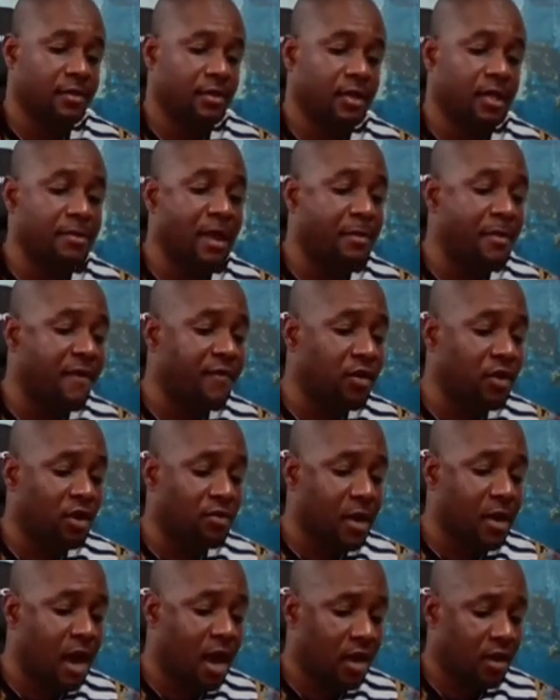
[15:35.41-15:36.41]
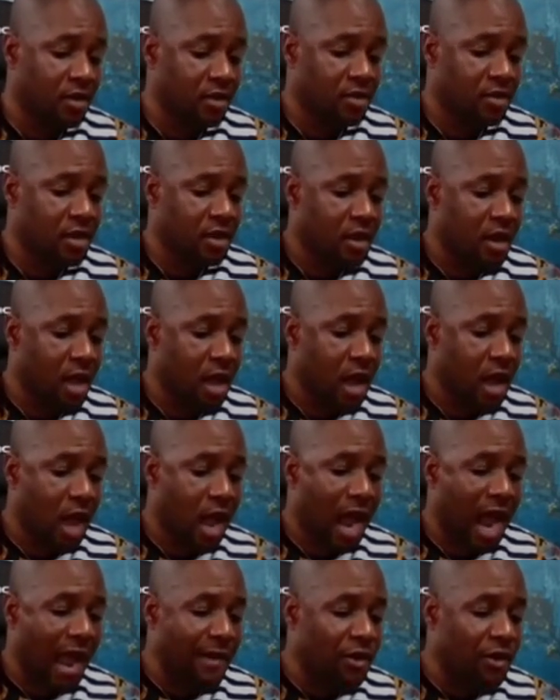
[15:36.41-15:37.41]
Ya mammy, me look back.
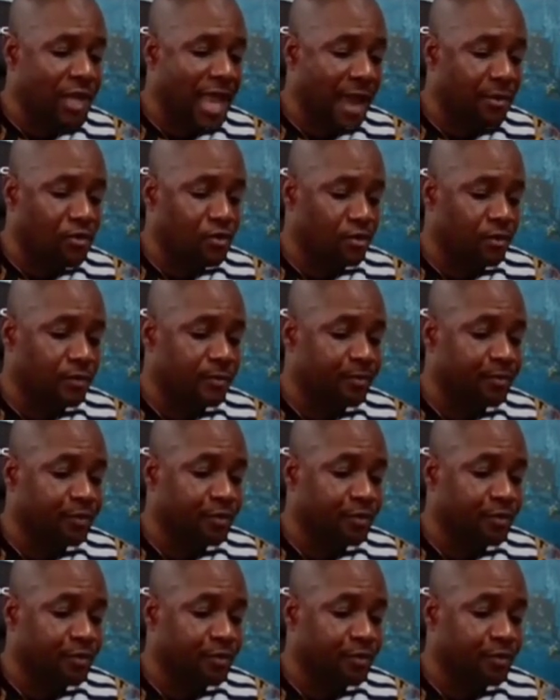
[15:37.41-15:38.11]
I want you.